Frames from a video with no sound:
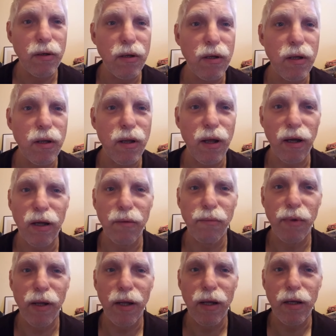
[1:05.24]
that could
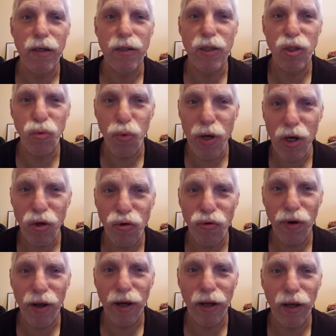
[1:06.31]
be swing
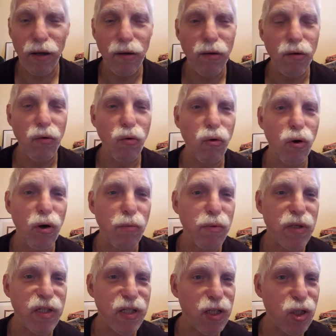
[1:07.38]
trading, or
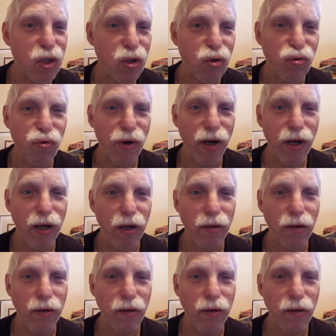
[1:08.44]
position trading.